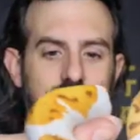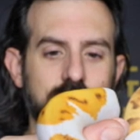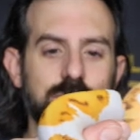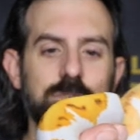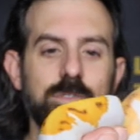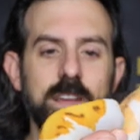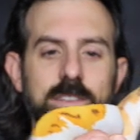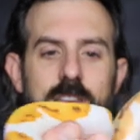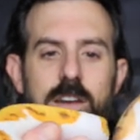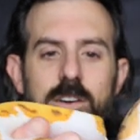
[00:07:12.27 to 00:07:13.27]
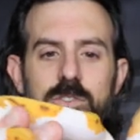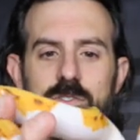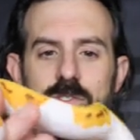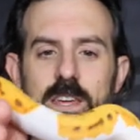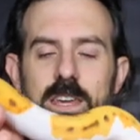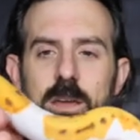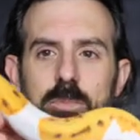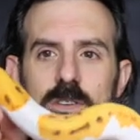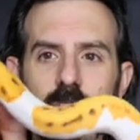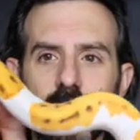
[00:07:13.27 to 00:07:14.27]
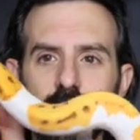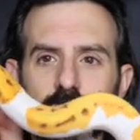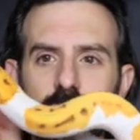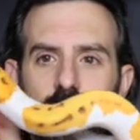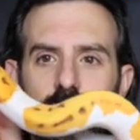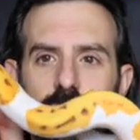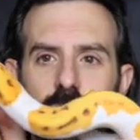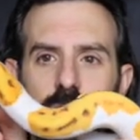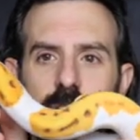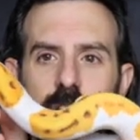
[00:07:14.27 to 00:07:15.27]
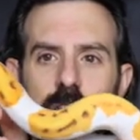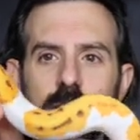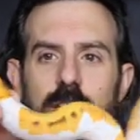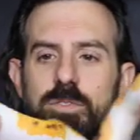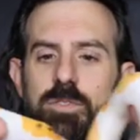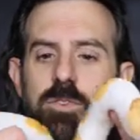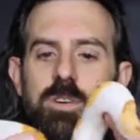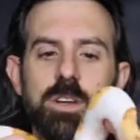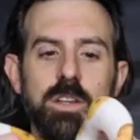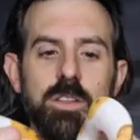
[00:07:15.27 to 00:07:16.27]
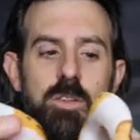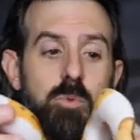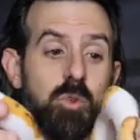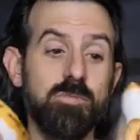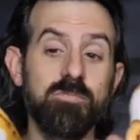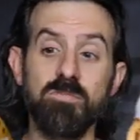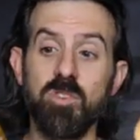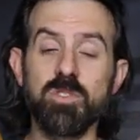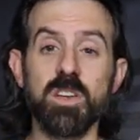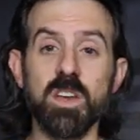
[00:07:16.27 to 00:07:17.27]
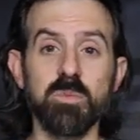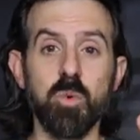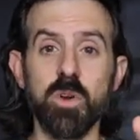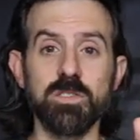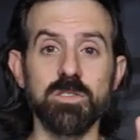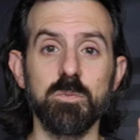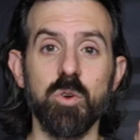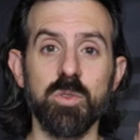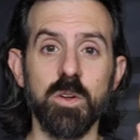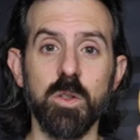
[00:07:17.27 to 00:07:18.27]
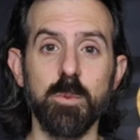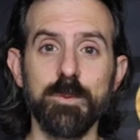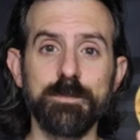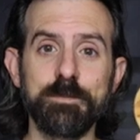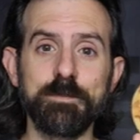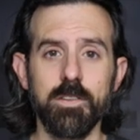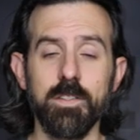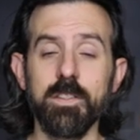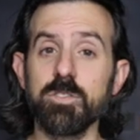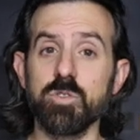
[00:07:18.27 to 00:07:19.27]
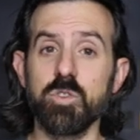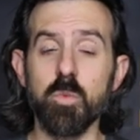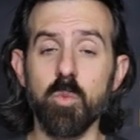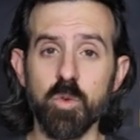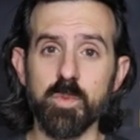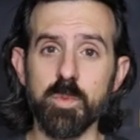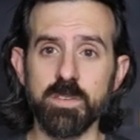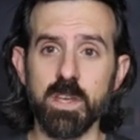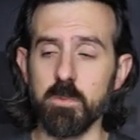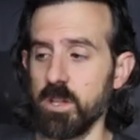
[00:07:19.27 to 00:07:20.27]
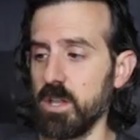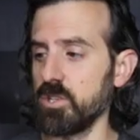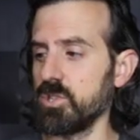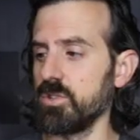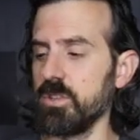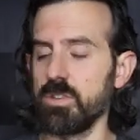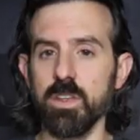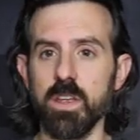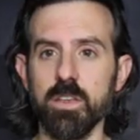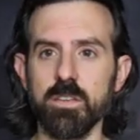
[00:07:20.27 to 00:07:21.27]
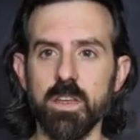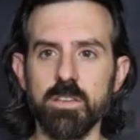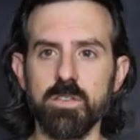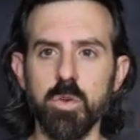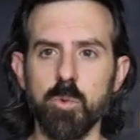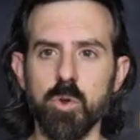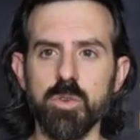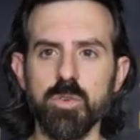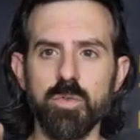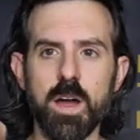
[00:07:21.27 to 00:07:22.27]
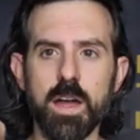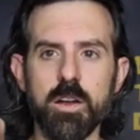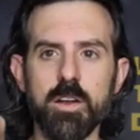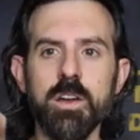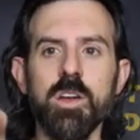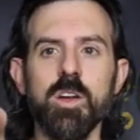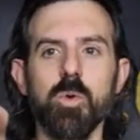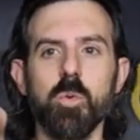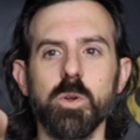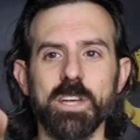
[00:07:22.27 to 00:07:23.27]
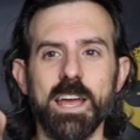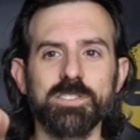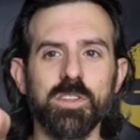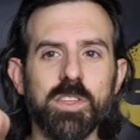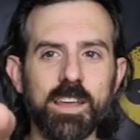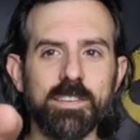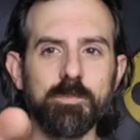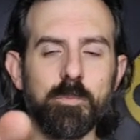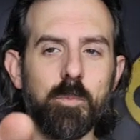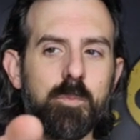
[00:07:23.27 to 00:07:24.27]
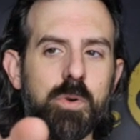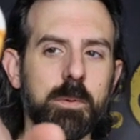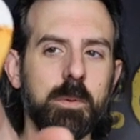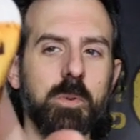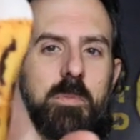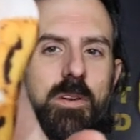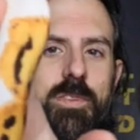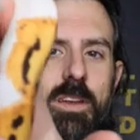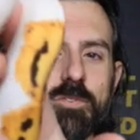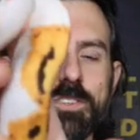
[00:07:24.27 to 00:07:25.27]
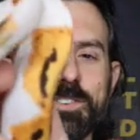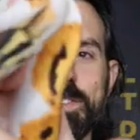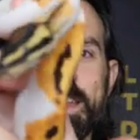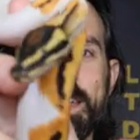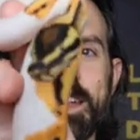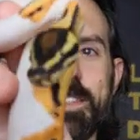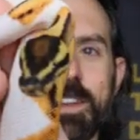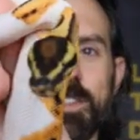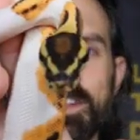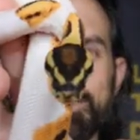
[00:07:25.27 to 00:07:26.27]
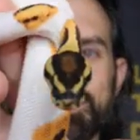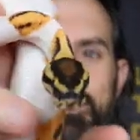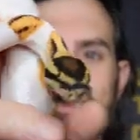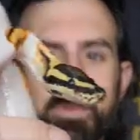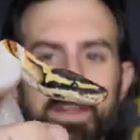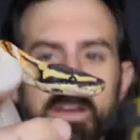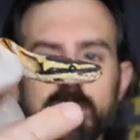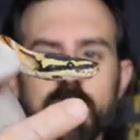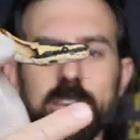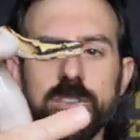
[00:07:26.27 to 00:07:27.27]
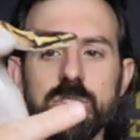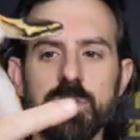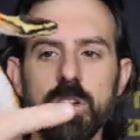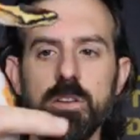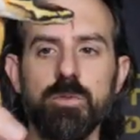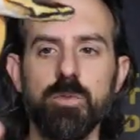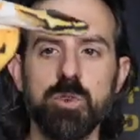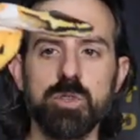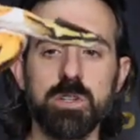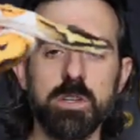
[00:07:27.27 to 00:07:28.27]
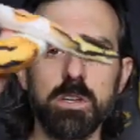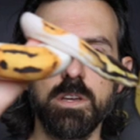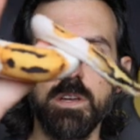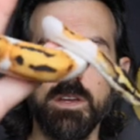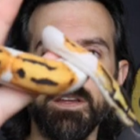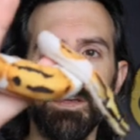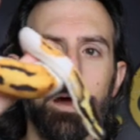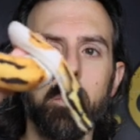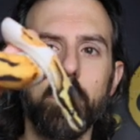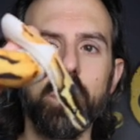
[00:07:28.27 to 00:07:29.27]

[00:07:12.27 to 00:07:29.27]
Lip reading: crazy colors. They keep these colors throughout their whole entire life. So they're both good sized boys and they're both available. And these are 2 more from the same clutch. This is a Super OD Fire, which I actually think is probably my favorite snake out of the clutch, because now he's in shed, unfortunately. But